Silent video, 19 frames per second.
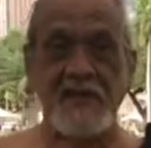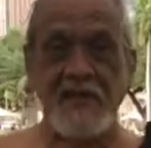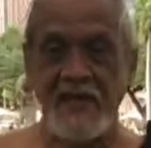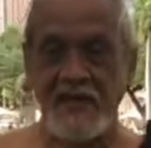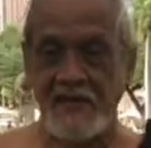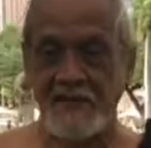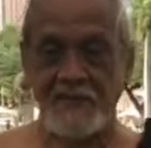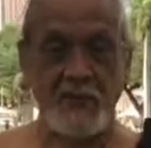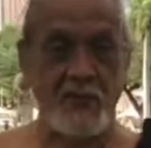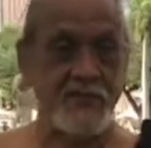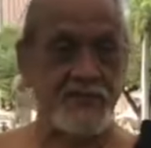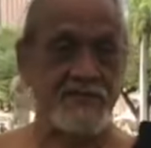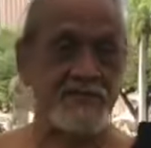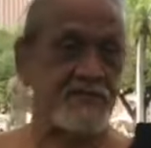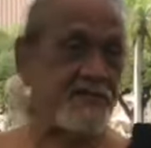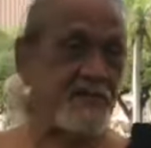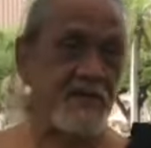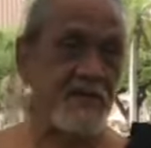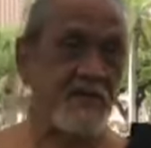And of
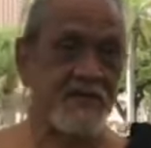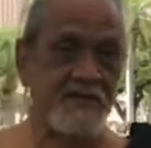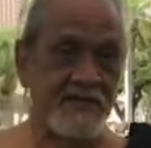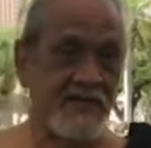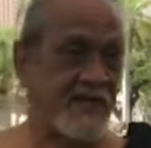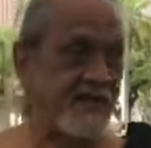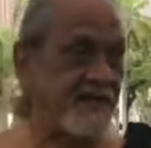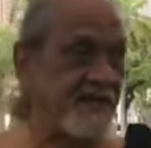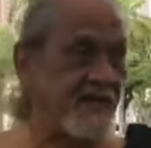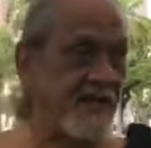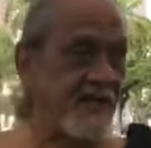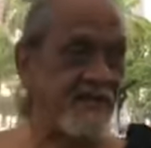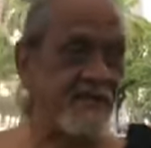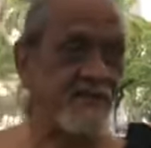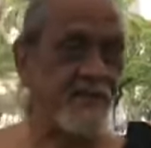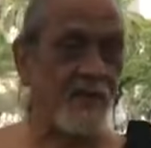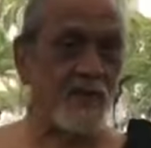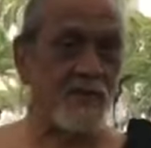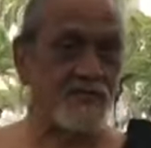course, that
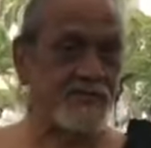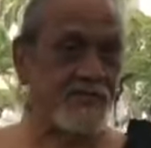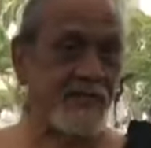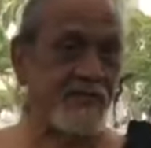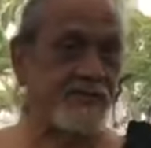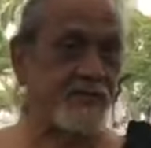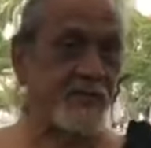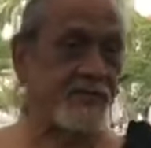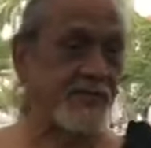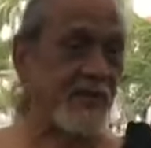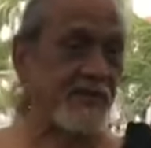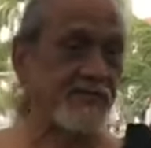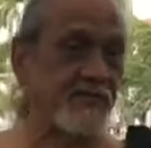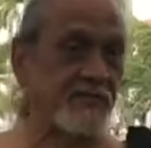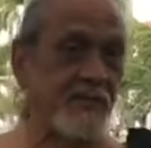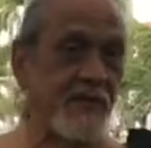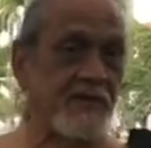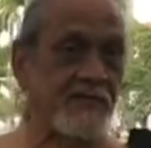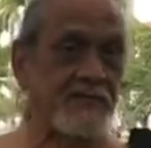involves like
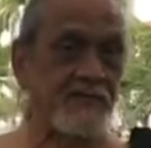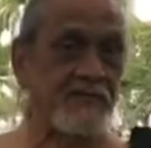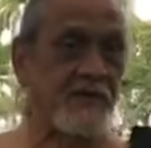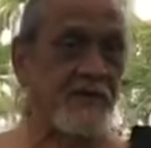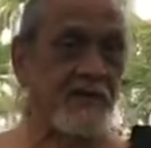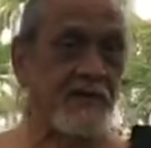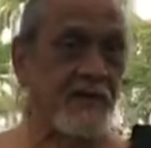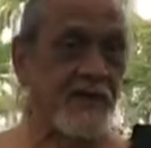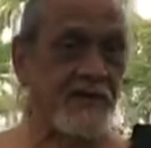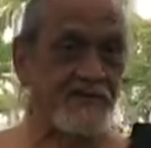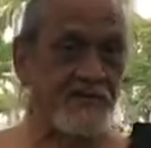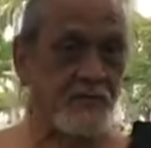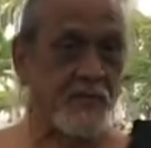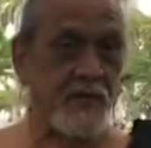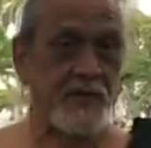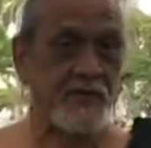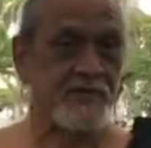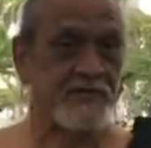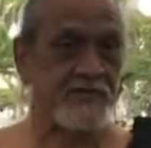2,000 miles of international
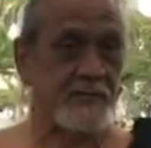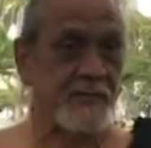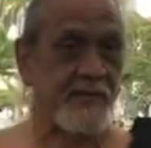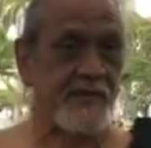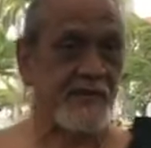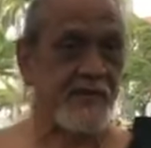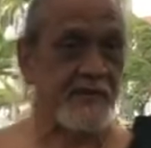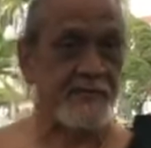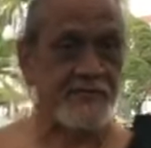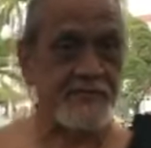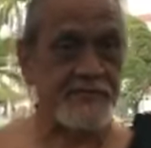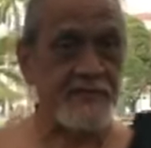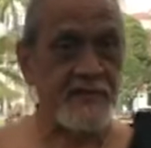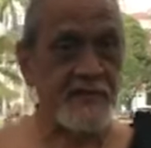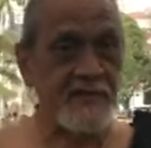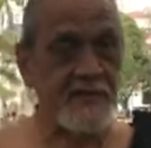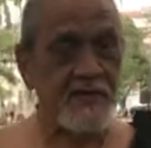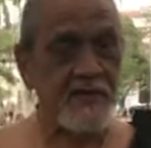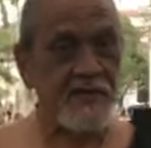waters. It becomes
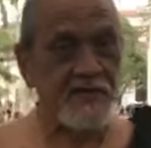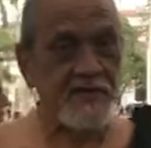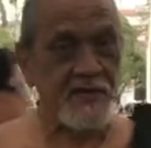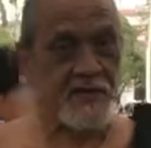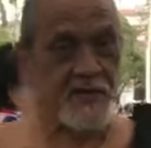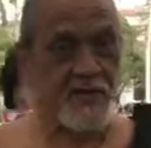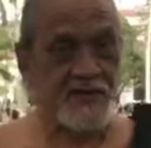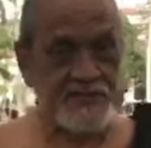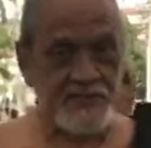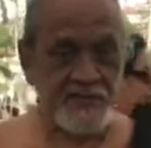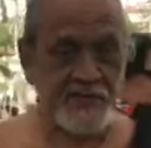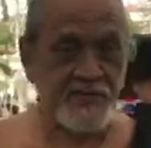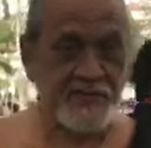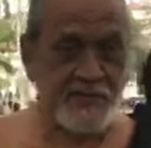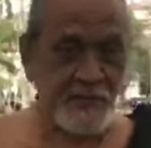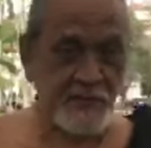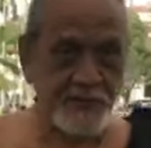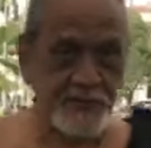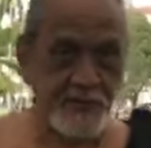the laws of
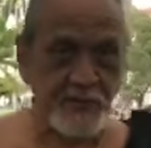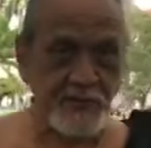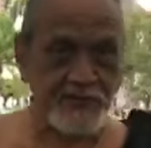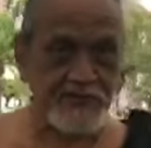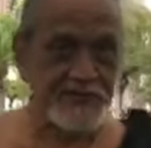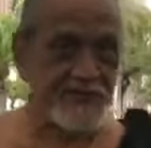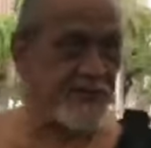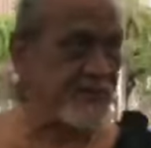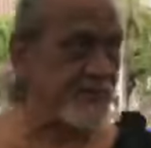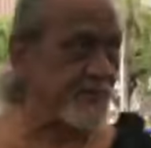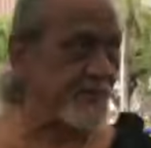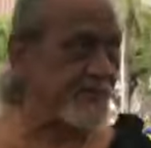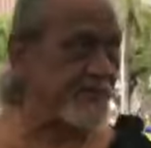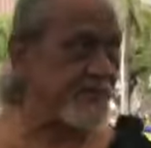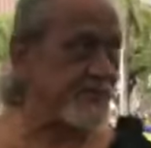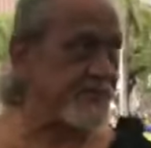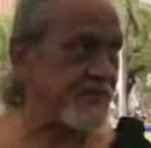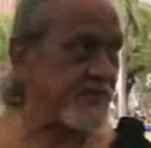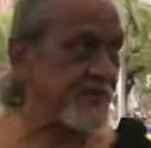the territorial seas, which
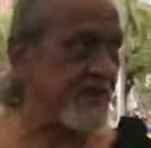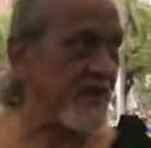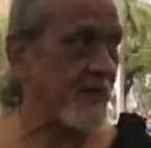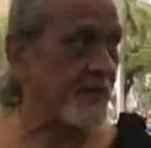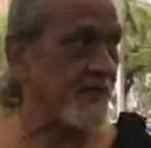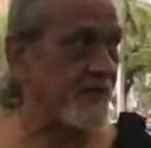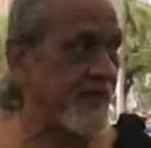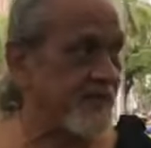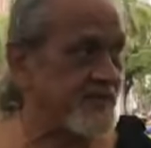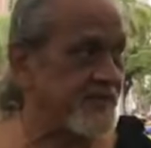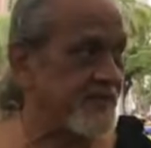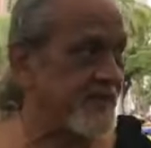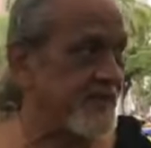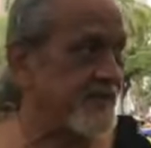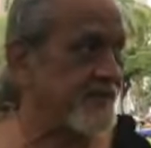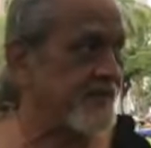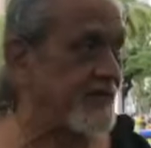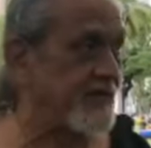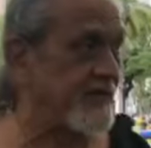is an obligation
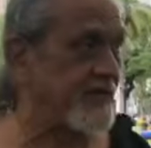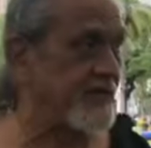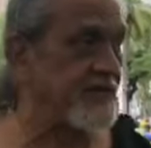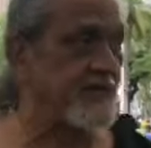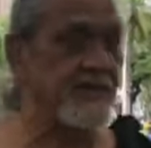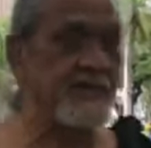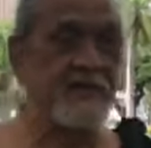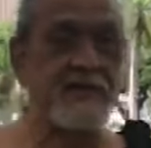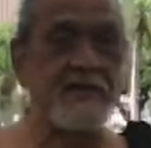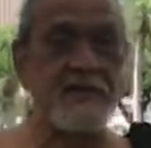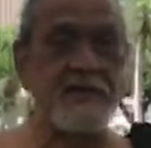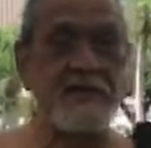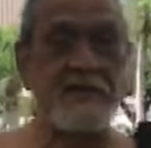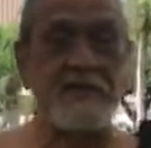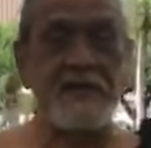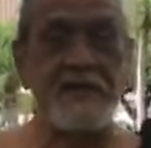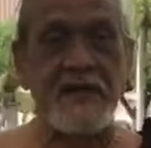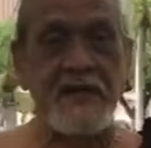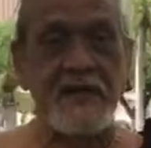under the
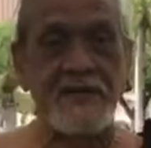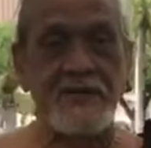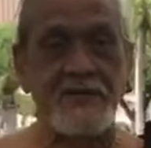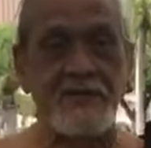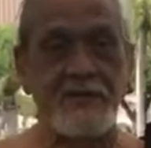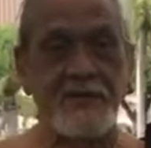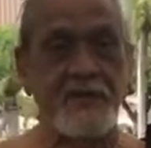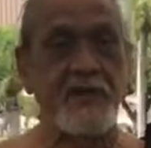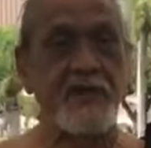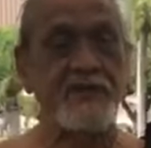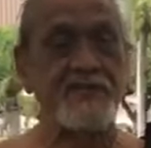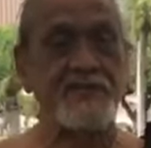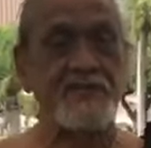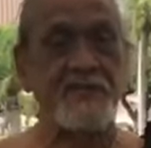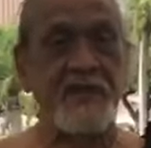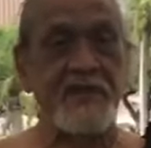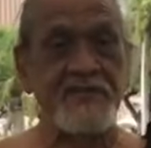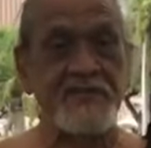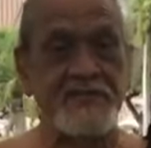under the laws
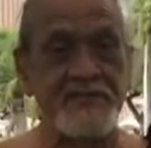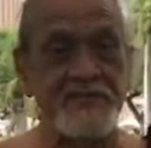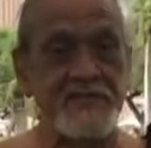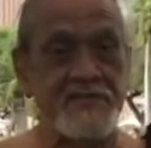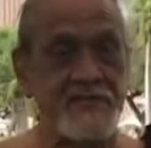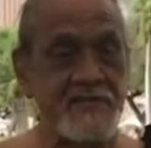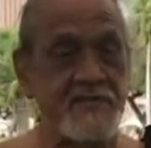of nations.